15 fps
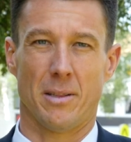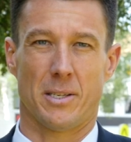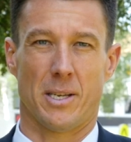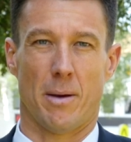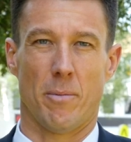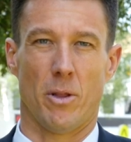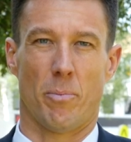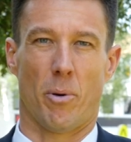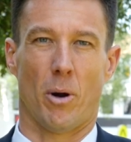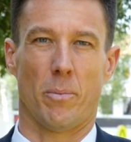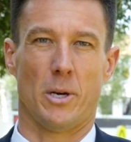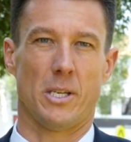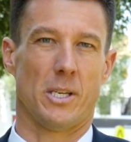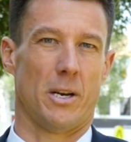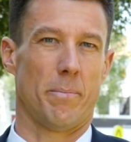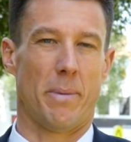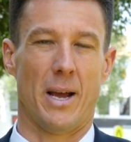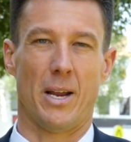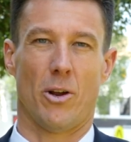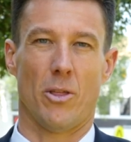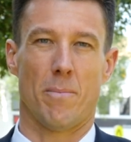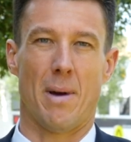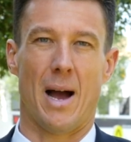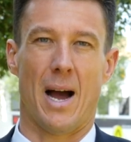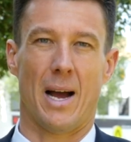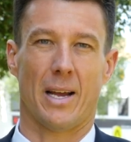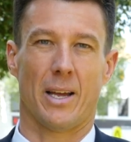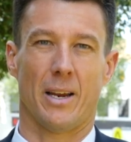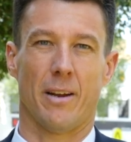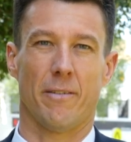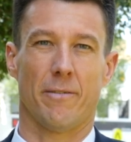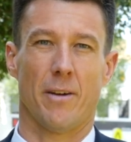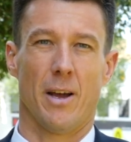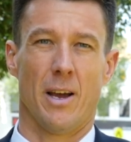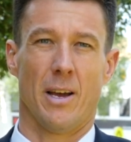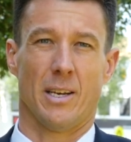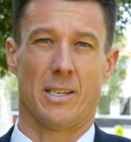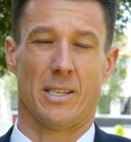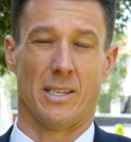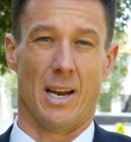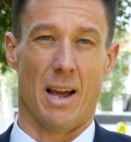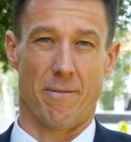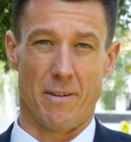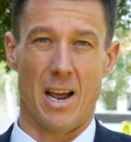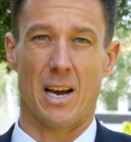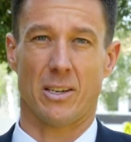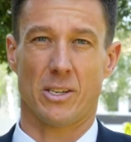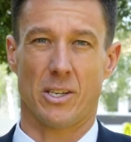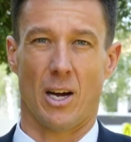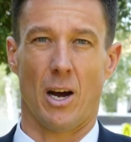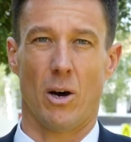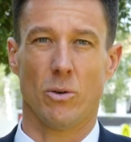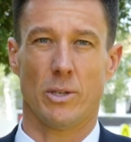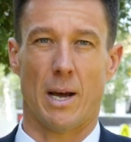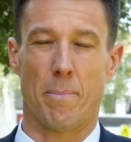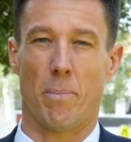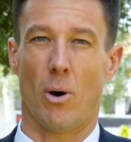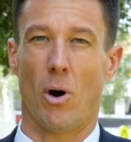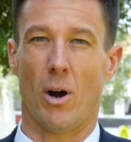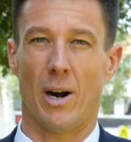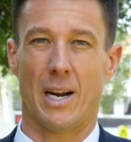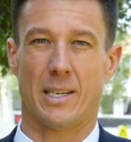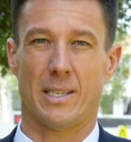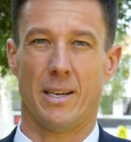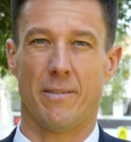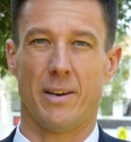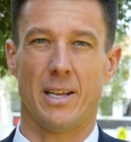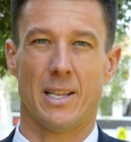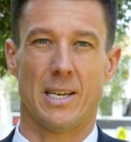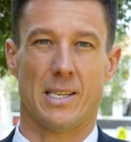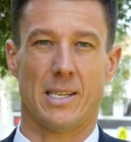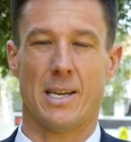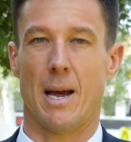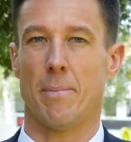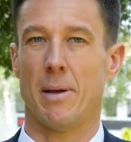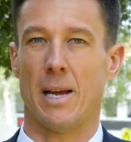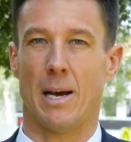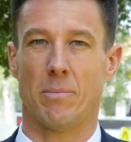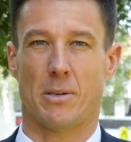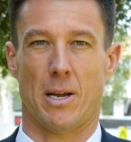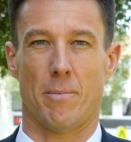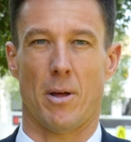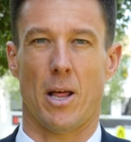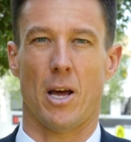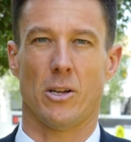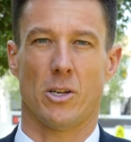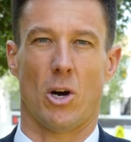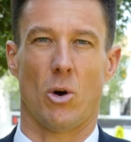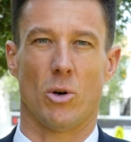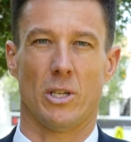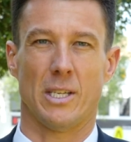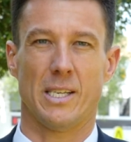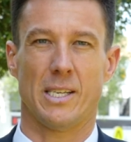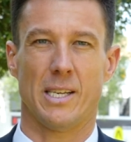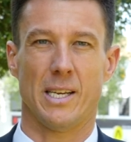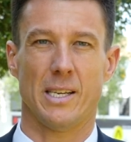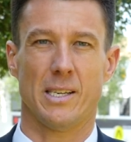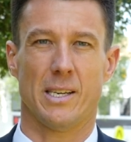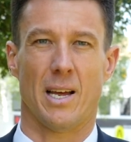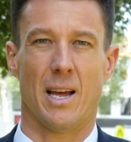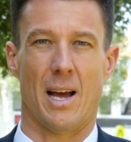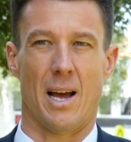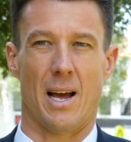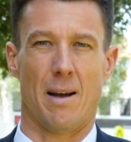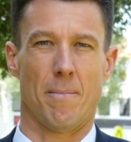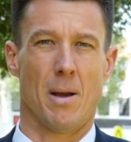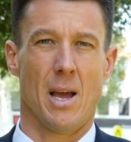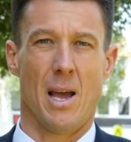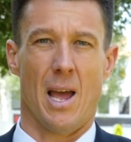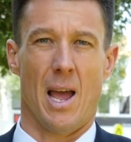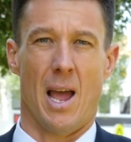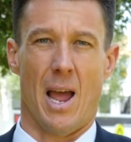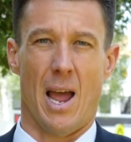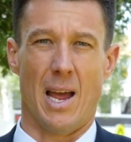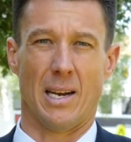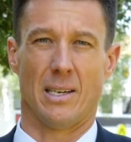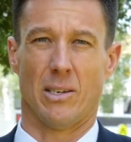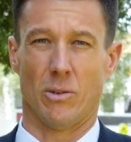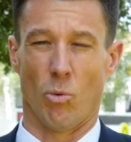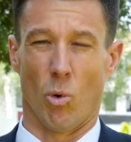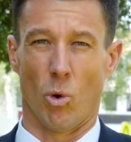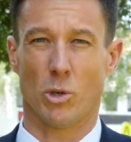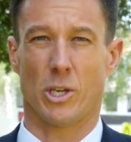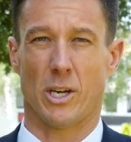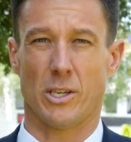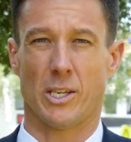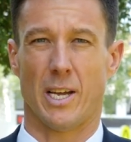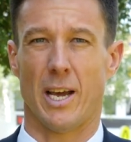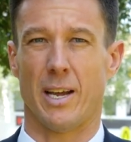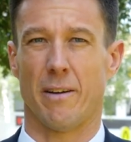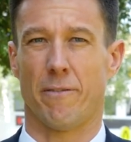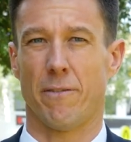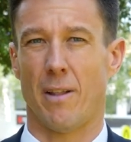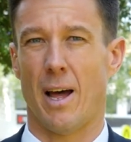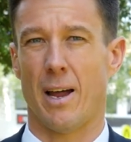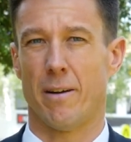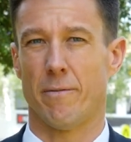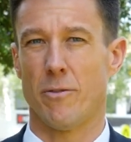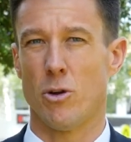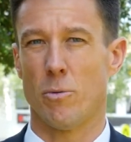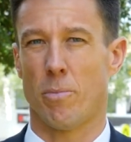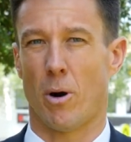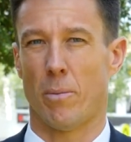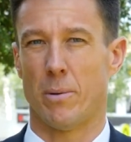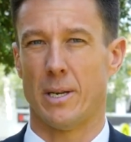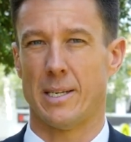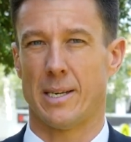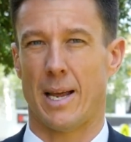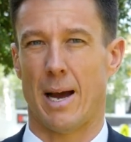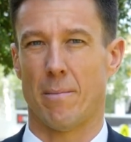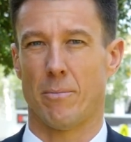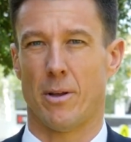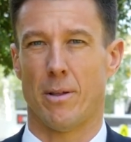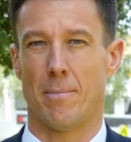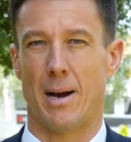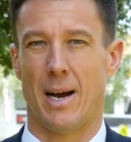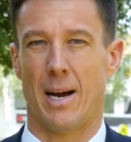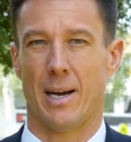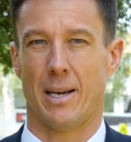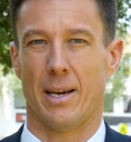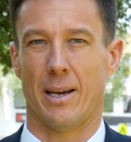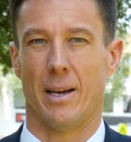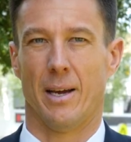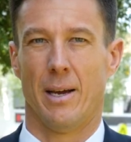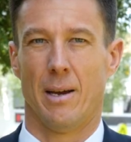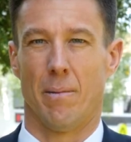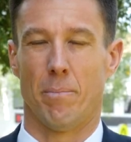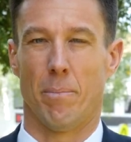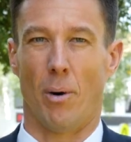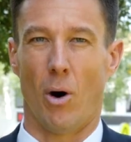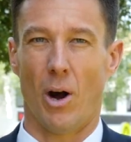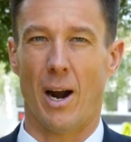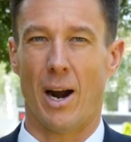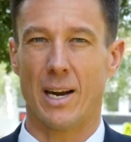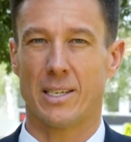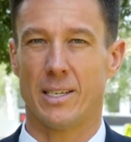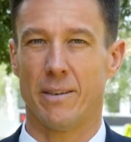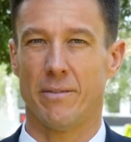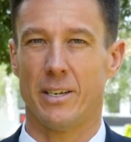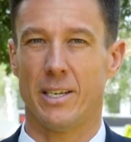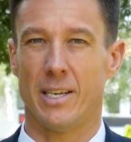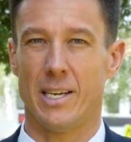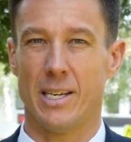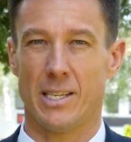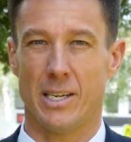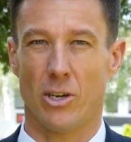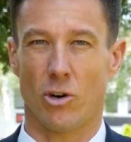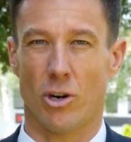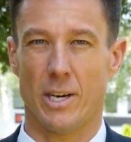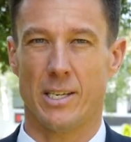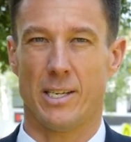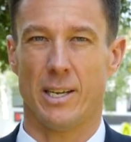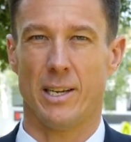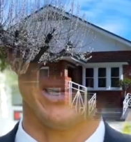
some of the properties that have been on the market have now sold. That buyer activity, they're snapping up some of those older listings, and also seeing a flood of new properties come to the market. Buyer activity is increasing.